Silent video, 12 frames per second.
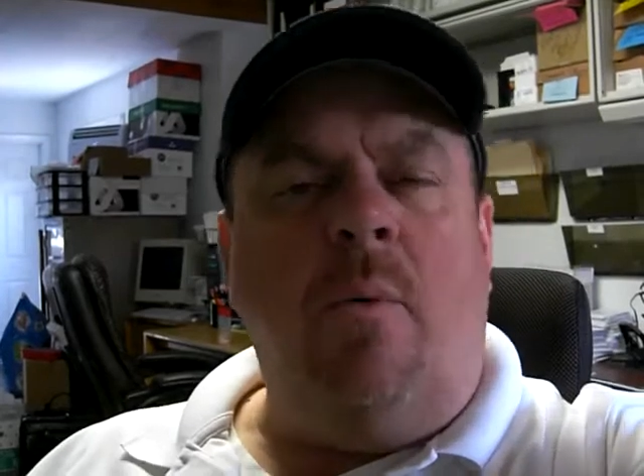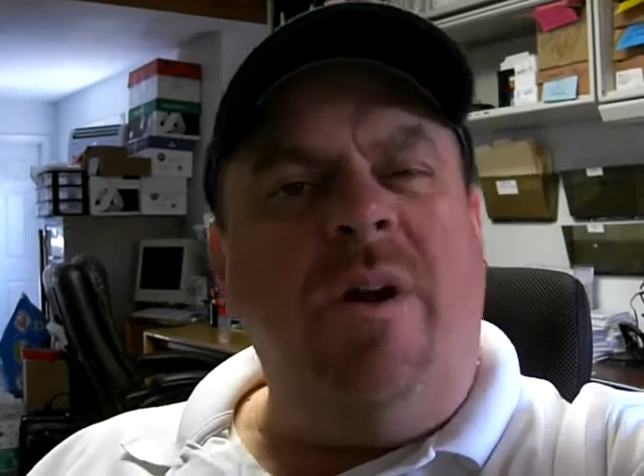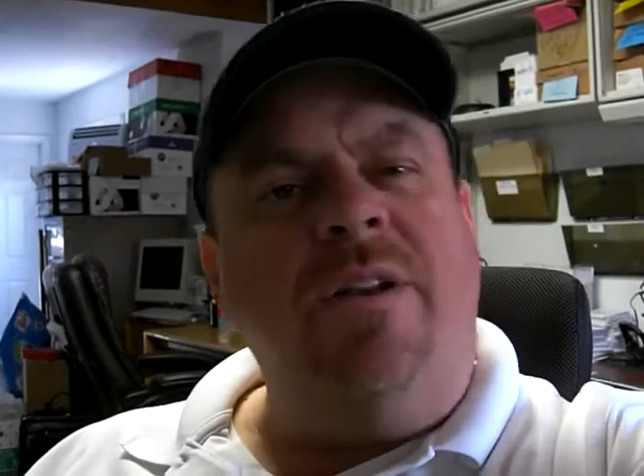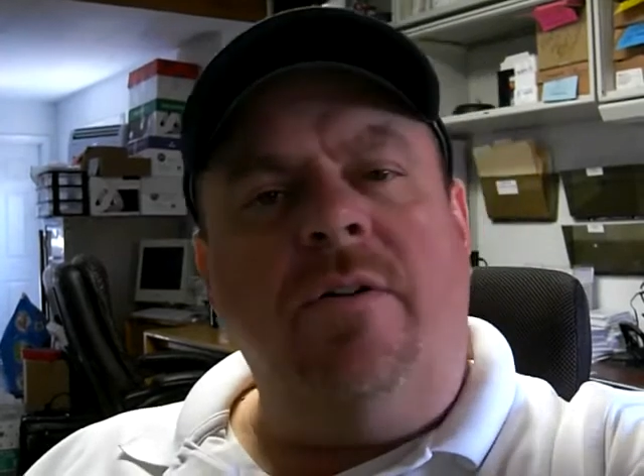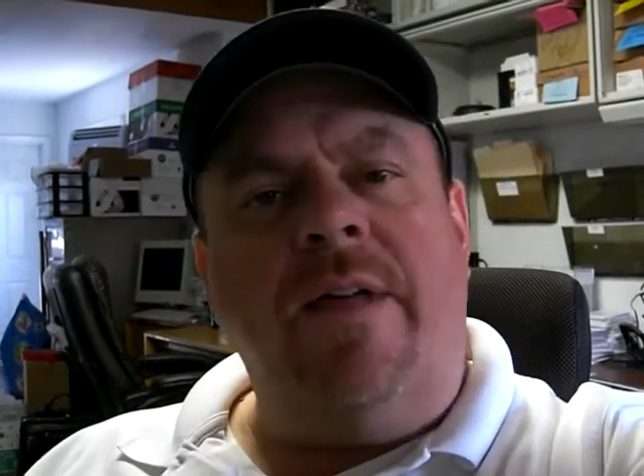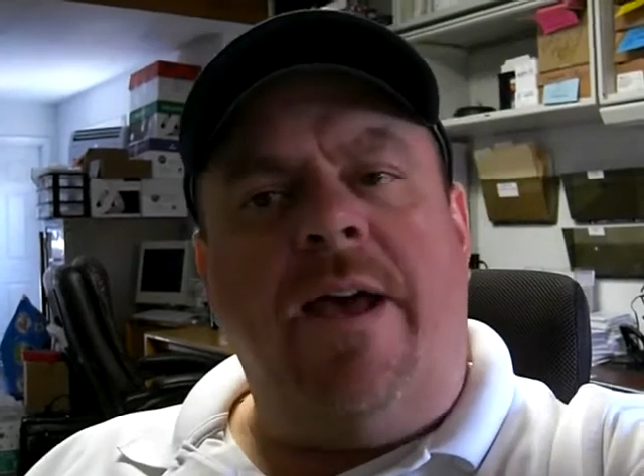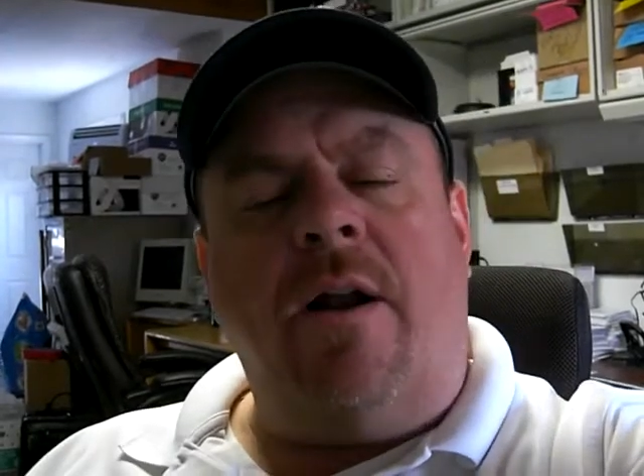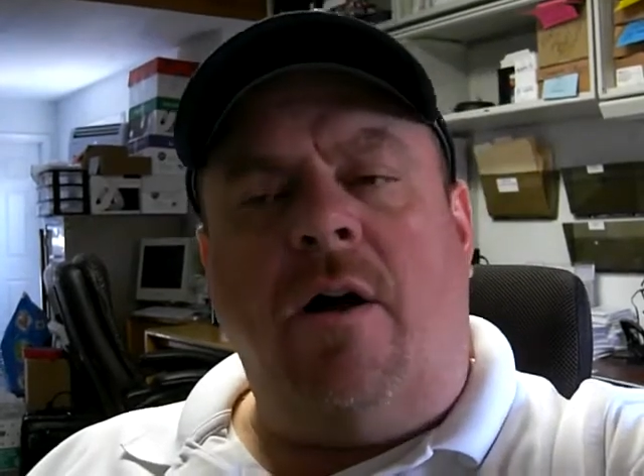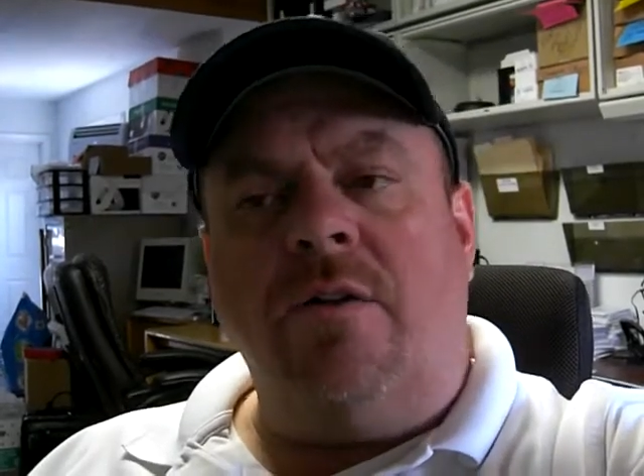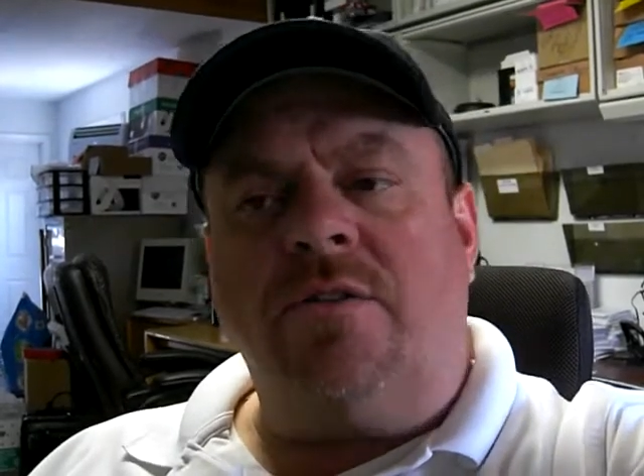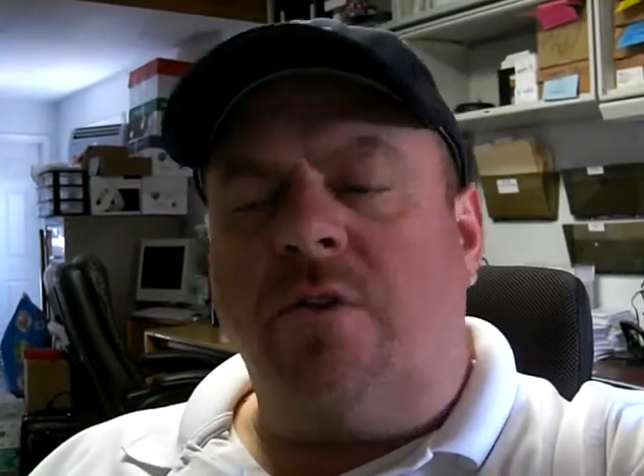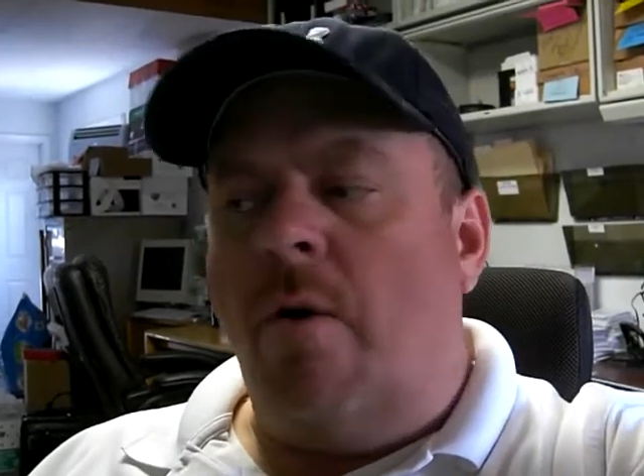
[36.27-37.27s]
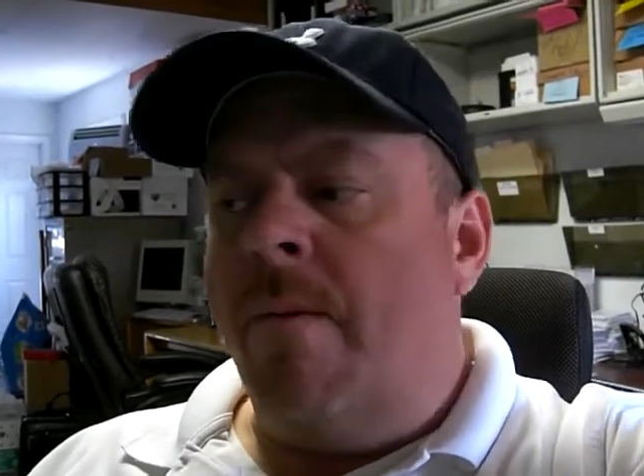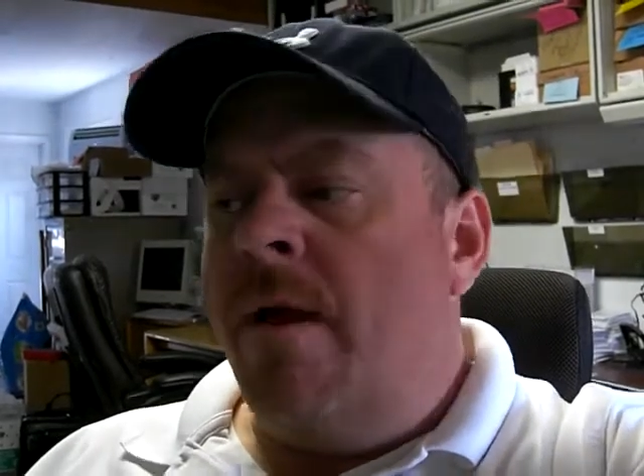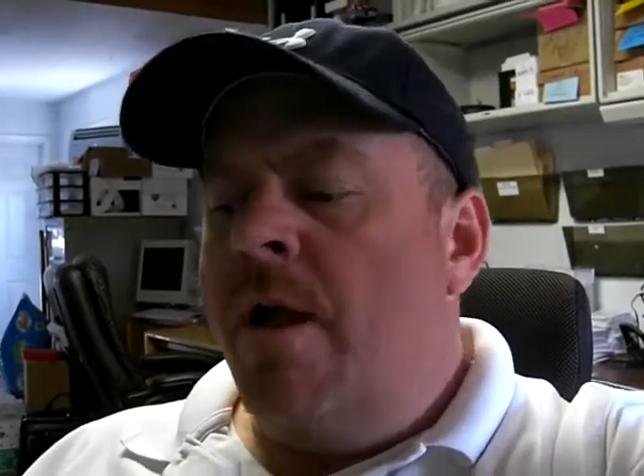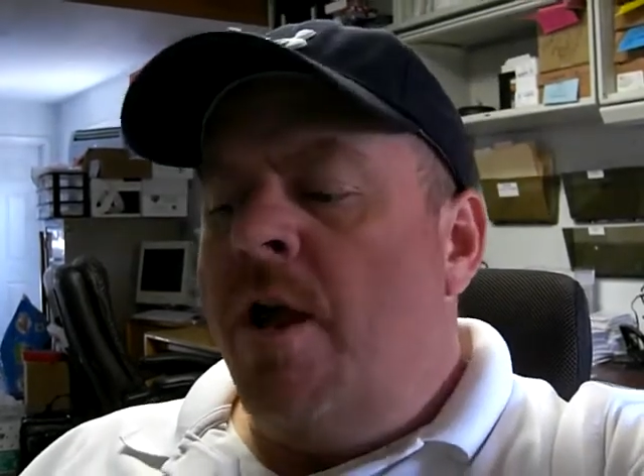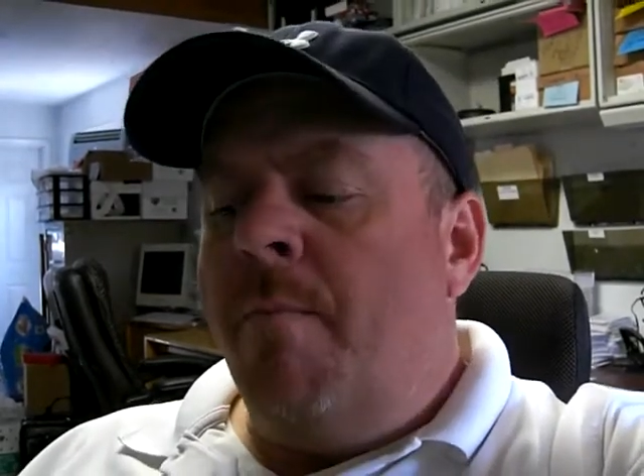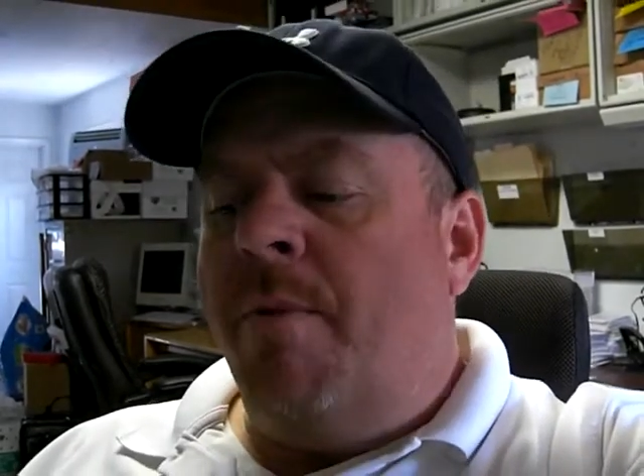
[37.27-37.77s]
We do that also,
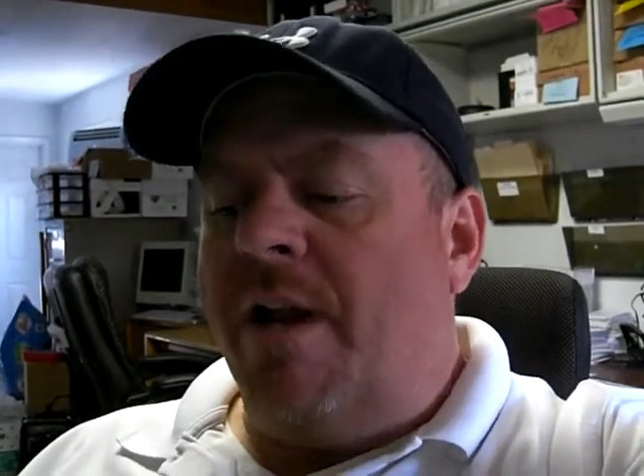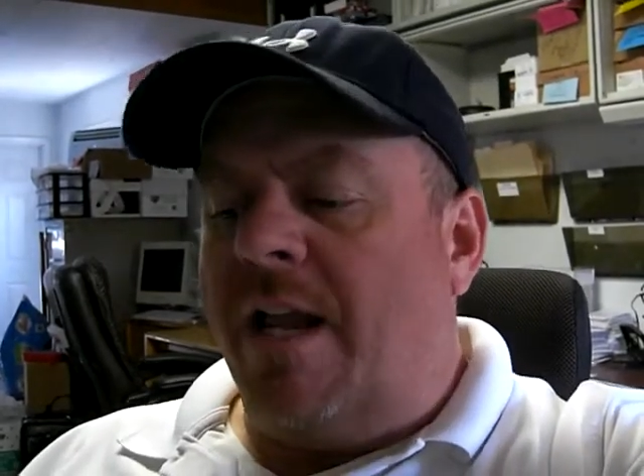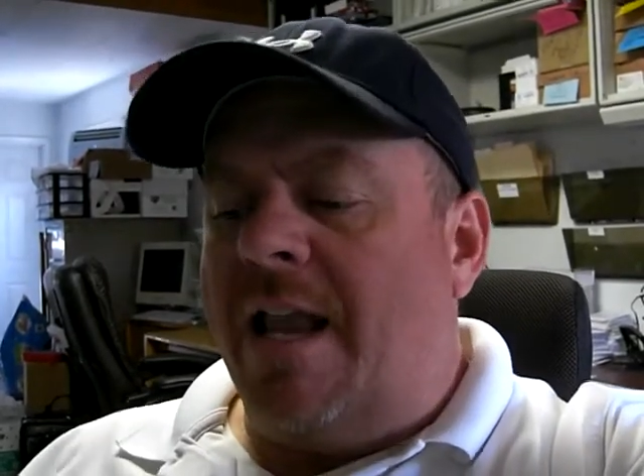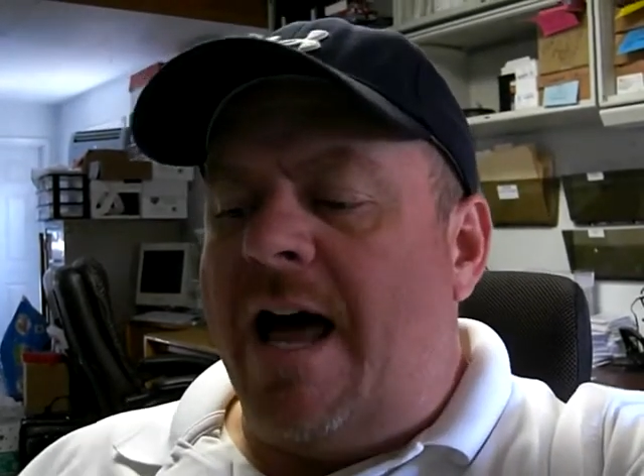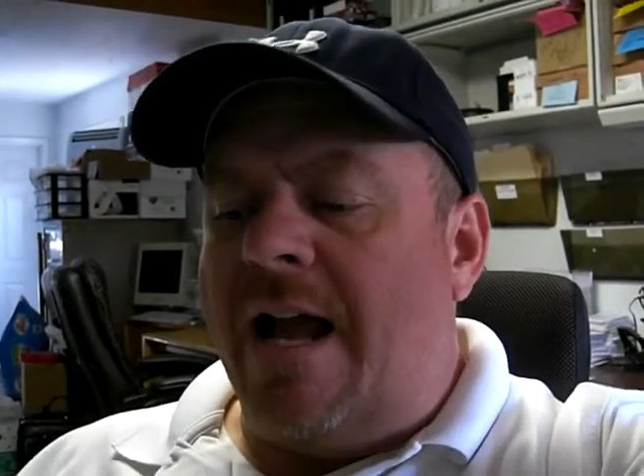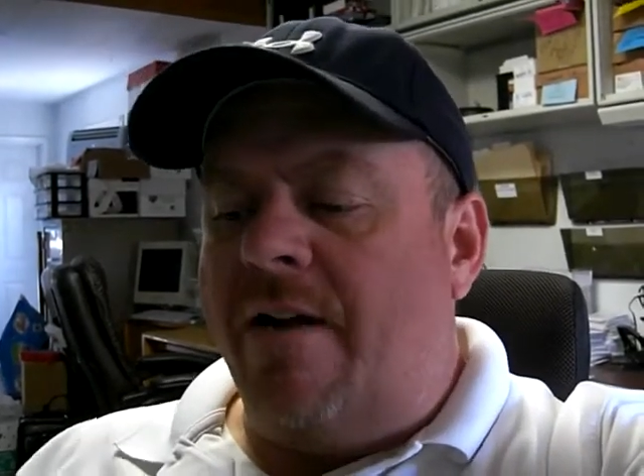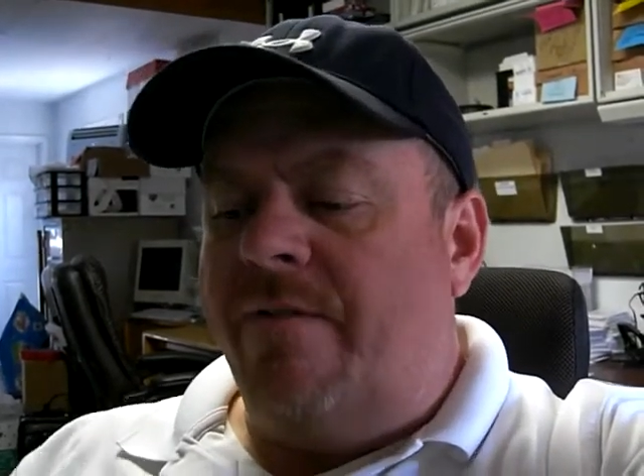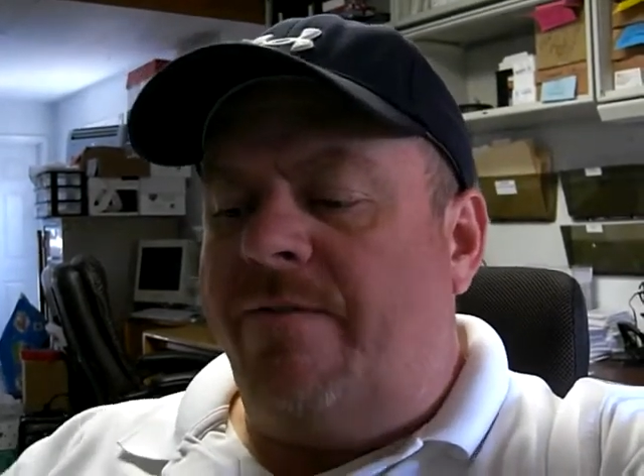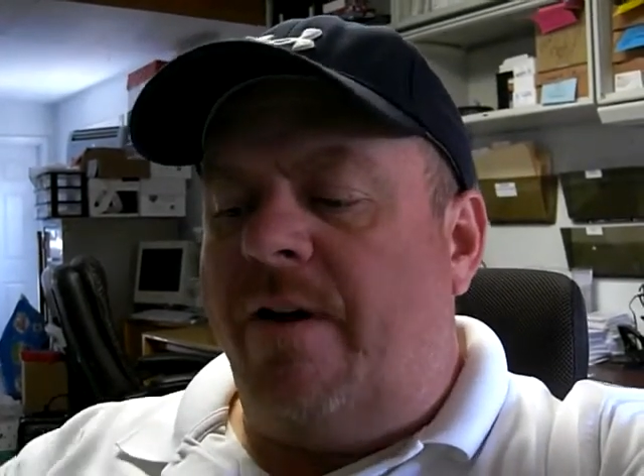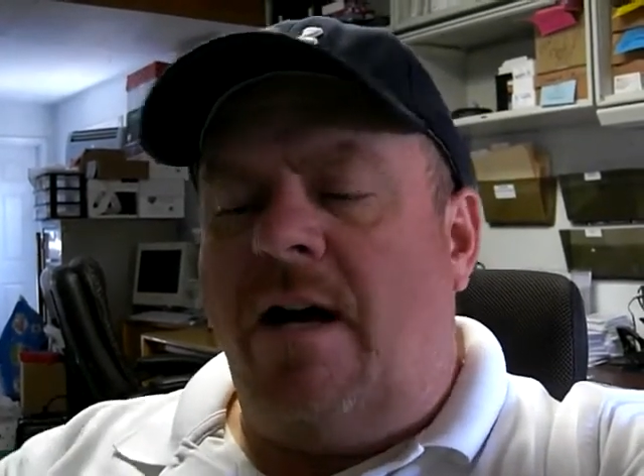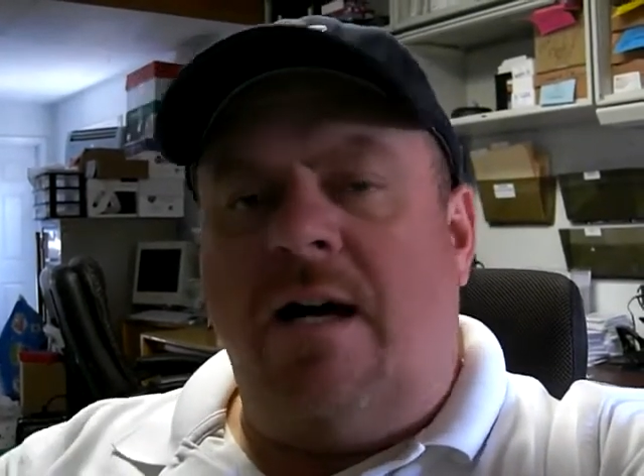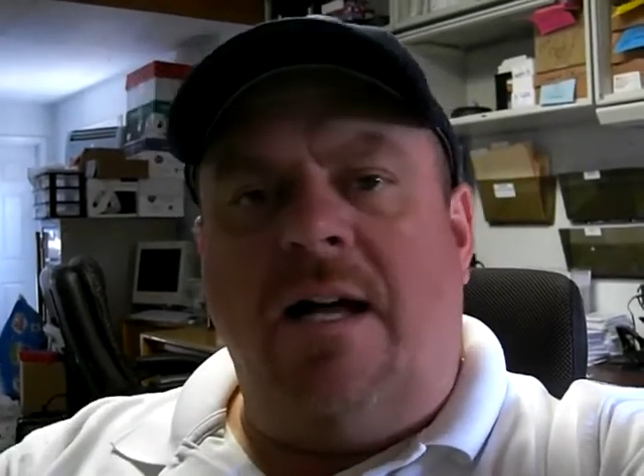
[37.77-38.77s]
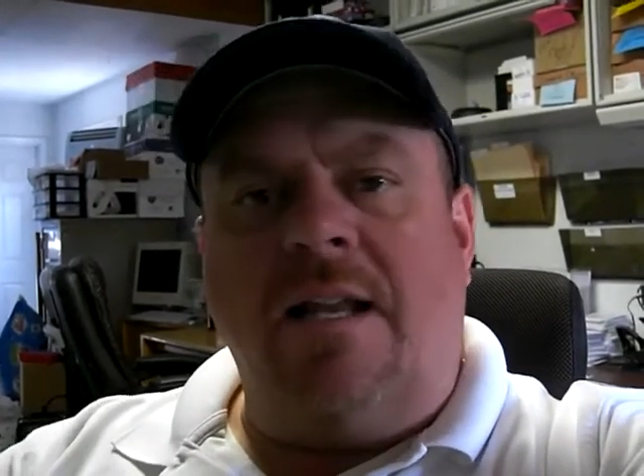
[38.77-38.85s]
but a lot of uh,